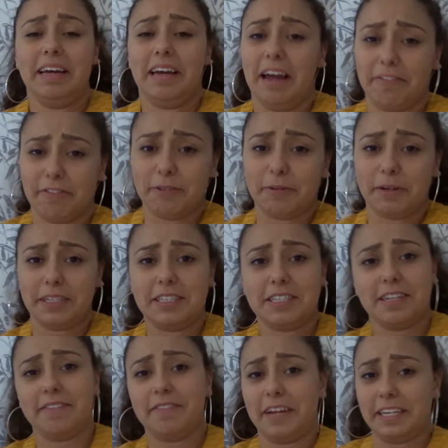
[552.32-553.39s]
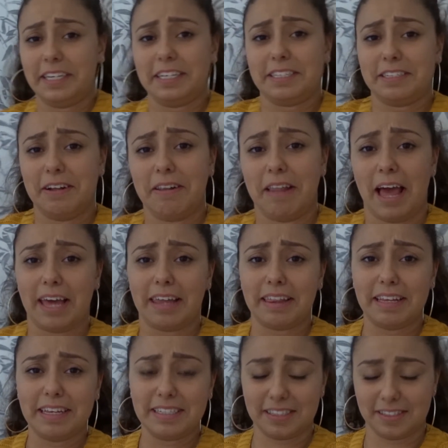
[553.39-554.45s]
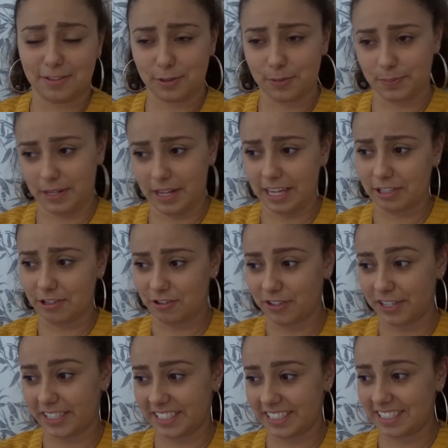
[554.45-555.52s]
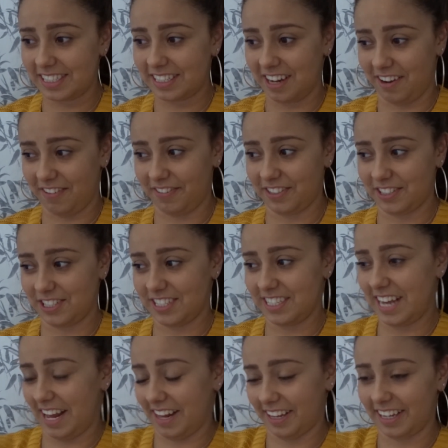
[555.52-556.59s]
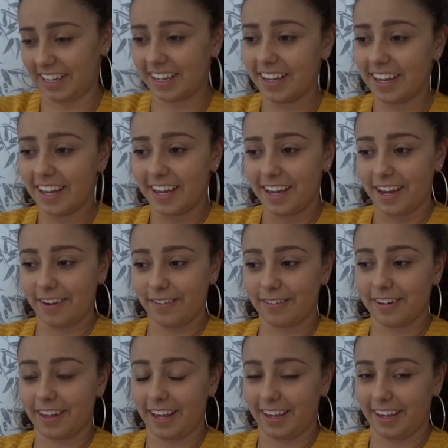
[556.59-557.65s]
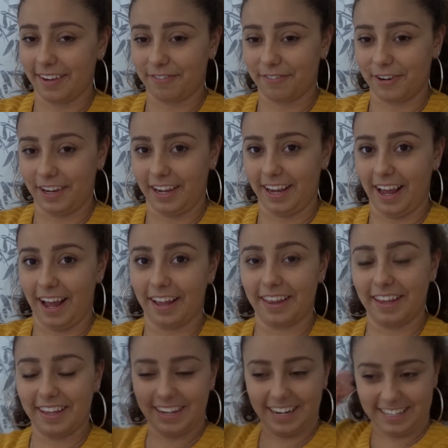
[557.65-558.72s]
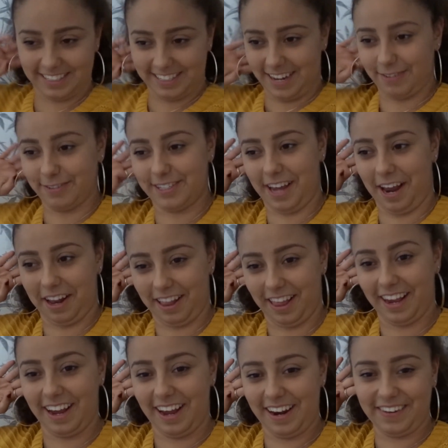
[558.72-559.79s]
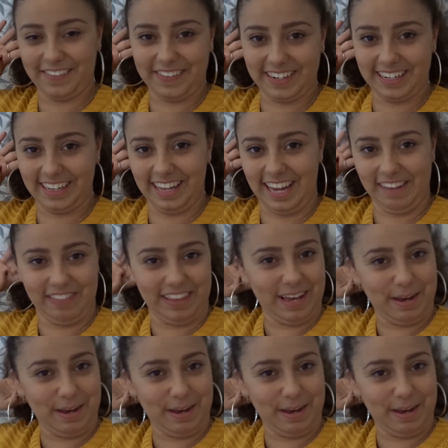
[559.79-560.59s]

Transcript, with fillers: everyone in Slovenia is not like this. Super like strict and stuff and just yelling. And we were like, yeah, freaking out. And then the next day I was kind of like, I don't want to leave the